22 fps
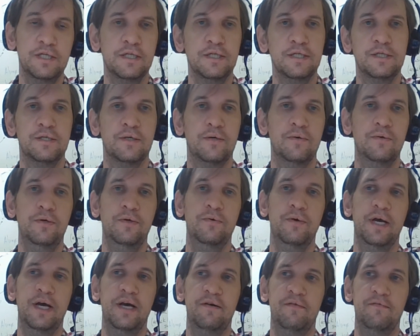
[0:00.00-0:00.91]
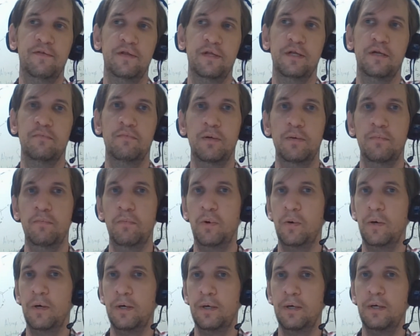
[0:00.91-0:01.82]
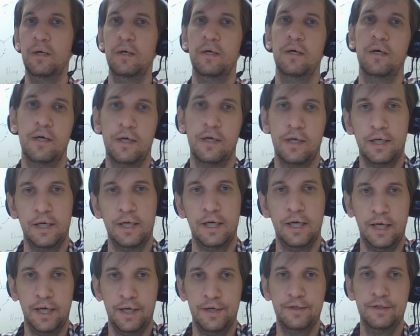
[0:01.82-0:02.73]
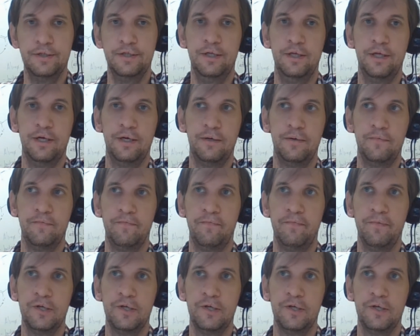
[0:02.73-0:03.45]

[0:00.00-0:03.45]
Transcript: and so you have a little bit more kinetic energy there.